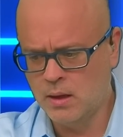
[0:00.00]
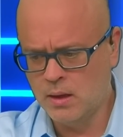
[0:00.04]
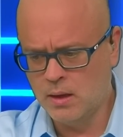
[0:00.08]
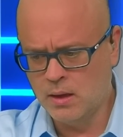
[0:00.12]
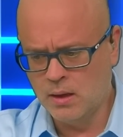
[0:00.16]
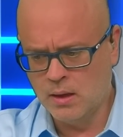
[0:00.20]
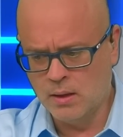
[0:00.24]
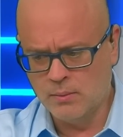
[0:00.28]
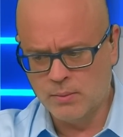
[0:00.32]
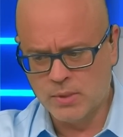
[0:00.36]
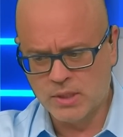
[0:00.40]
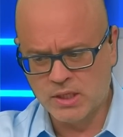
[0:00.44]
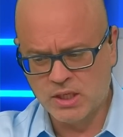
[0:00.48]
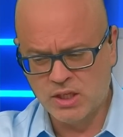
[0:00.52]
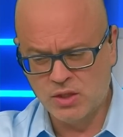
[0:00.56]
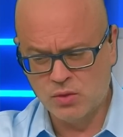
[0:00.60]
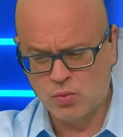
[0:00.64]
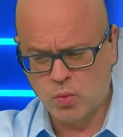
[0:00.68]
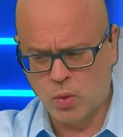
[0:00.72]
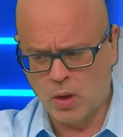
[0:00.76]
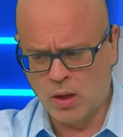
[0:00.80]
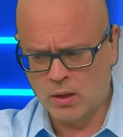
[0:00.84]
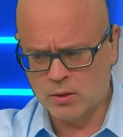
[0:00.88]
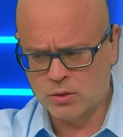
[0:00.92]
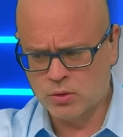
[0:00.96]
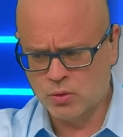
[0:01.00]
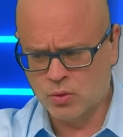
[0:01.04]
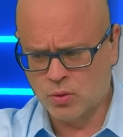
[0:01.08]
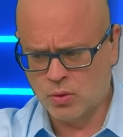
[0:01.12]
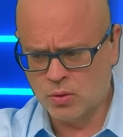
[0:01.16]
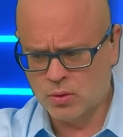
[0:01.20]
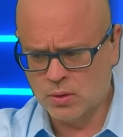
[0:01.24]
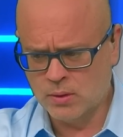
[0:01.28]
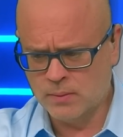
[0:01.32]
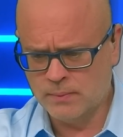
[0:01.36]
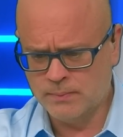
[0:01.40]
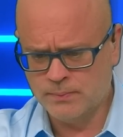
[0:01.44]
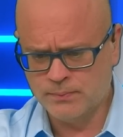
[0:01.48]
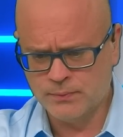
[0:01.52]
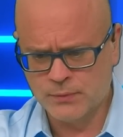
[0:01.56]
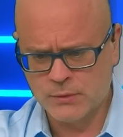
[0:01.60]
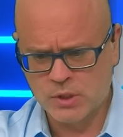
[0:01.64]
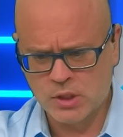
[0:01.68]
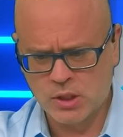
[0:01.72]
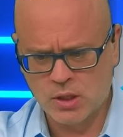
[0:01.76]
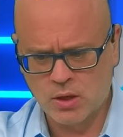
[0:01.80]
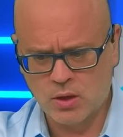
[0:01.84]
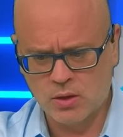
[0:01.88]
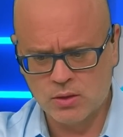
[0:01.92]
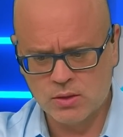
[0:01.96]
But she's well drawn.
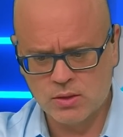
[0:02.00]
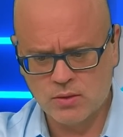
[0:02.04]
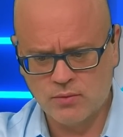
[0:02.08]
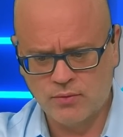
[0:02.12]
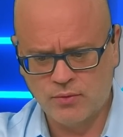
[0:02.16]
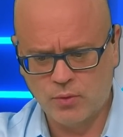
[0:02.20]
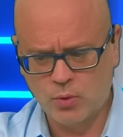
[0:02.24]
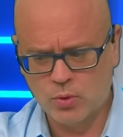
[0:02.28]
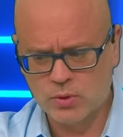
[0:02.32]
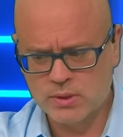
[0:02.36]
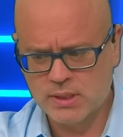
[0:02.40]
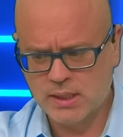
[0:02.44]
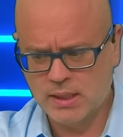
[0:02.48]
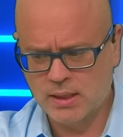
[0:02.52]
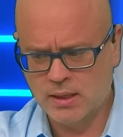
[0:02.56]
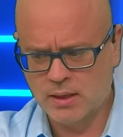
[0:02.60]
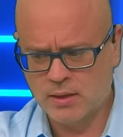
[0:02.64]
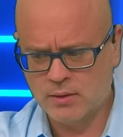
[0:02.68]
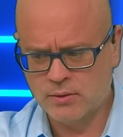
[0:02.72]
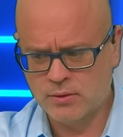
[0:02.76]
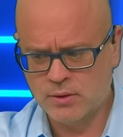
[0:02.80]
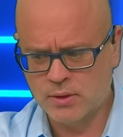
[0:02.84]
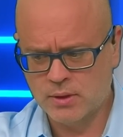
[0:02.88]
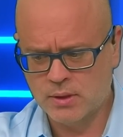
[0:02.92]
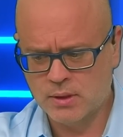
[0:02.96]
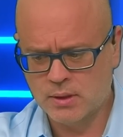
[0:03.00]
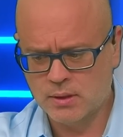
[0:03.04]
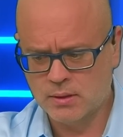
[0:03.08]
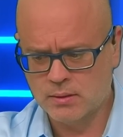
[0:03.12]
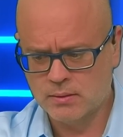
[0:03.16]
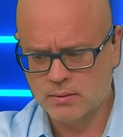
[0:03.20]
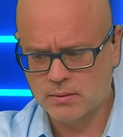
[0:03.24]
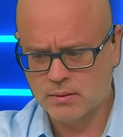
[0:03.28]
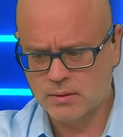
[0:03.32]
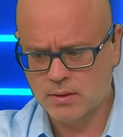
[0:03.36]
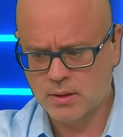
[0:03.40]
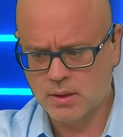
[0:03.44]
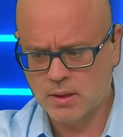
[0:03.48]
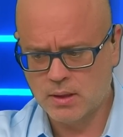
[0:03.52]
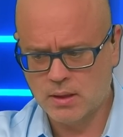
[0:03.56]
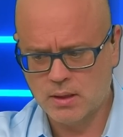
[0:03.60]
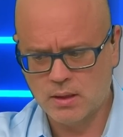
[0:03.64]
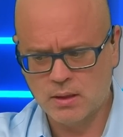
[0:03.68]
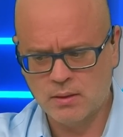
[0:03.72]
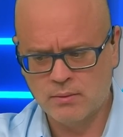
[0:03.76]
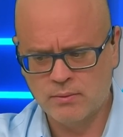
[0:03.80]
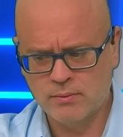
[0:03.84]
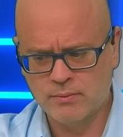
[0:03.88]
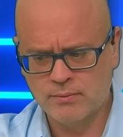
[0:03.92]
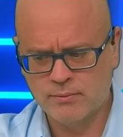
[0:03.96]
She goes the 1400,
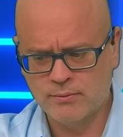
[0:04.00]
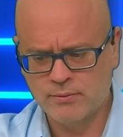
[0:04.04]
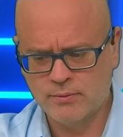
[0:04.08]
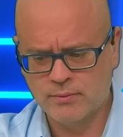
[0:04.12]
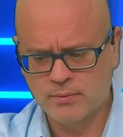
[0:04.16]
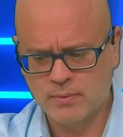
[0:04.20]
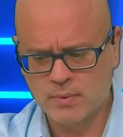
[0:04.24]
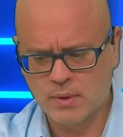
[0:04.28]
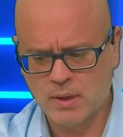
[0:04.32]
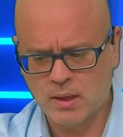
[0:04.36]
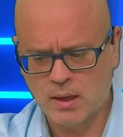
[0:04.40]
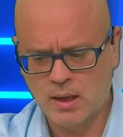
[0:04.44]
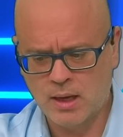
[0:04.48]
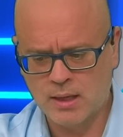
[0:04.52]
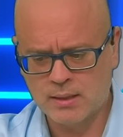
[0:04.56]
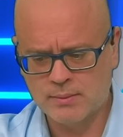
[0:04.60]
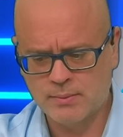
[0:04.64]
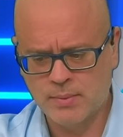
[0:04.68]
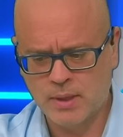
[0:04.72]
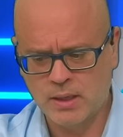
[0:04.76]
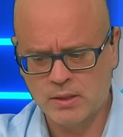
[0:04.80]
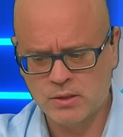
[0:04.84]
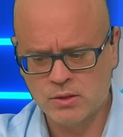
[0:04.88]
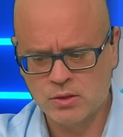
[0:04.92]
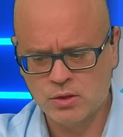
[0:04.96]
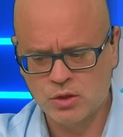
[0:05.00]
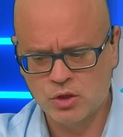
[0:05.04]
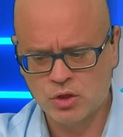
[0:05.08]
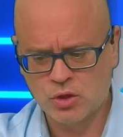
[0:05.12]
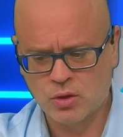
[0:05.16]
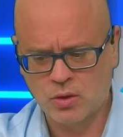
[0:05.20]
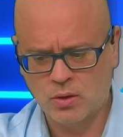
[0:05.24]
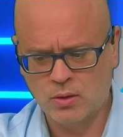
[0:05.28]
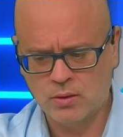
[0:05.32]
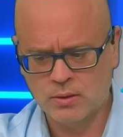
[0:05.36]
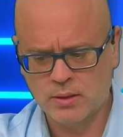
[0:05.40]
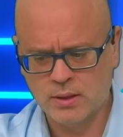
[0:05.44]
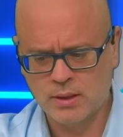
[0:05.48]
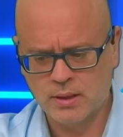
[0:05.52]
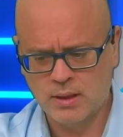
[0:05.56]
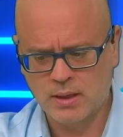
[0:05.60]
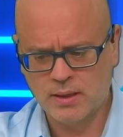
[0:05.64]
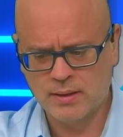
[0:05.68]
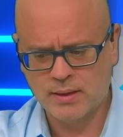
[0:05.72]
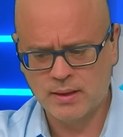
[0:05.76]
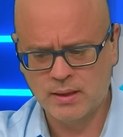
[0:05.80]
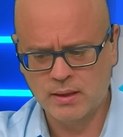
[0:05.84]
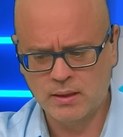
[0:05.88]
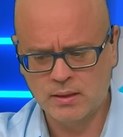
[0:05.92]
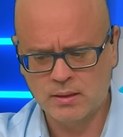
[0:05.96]
light mass to shoulder. I
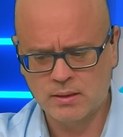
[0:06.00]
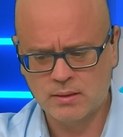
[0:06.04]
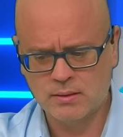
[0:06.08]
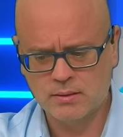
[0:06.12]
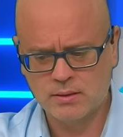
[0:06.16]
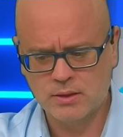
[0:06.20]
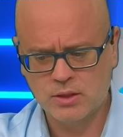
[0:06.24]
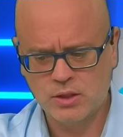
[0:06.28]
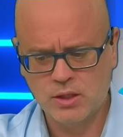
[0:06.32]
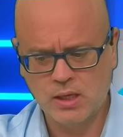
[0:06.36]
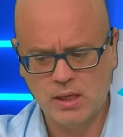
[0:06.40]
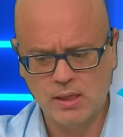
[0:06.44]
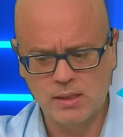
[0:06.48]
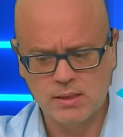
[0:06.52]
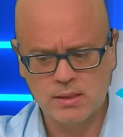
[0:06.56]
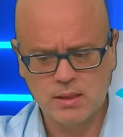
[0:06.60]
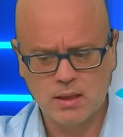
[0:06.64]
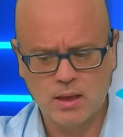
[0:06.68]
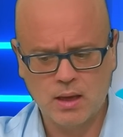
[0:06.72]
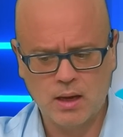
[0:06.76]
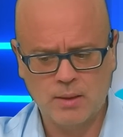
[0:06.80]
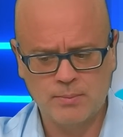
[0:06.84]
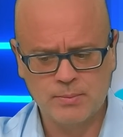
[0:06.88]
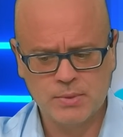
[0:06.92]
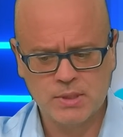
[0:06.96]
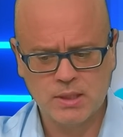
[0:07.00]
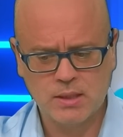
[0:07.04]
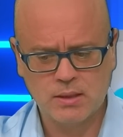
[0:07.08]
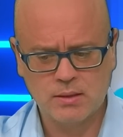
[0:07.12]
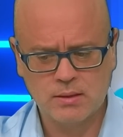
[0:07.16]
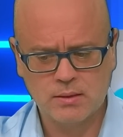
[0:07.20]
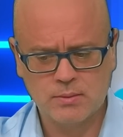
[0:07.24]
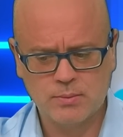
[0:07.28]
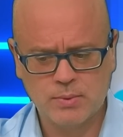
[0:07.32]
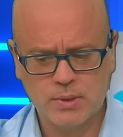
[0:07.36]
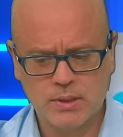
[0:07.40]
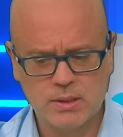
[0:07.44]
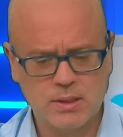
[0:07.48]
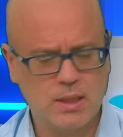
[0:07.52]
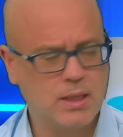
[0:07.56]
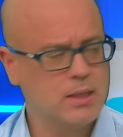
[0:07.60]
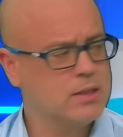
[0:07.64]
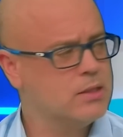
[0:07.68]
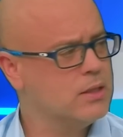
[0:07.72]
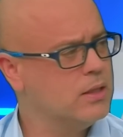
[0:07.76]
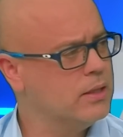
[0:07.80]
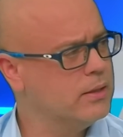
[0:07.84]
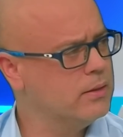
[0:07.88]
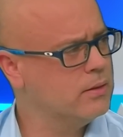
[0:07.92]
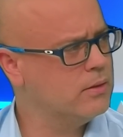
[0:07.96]
think she's the upset
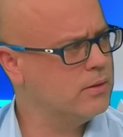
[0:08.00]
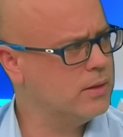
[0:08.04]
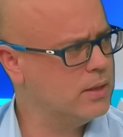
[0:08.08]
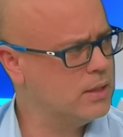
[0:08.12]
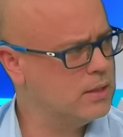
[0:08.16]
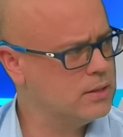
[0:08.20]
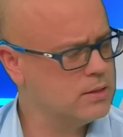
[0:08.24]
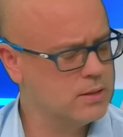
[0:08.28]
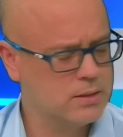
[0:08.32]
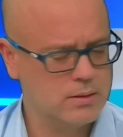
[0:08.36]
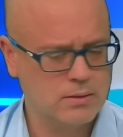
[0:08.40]
potential in the race.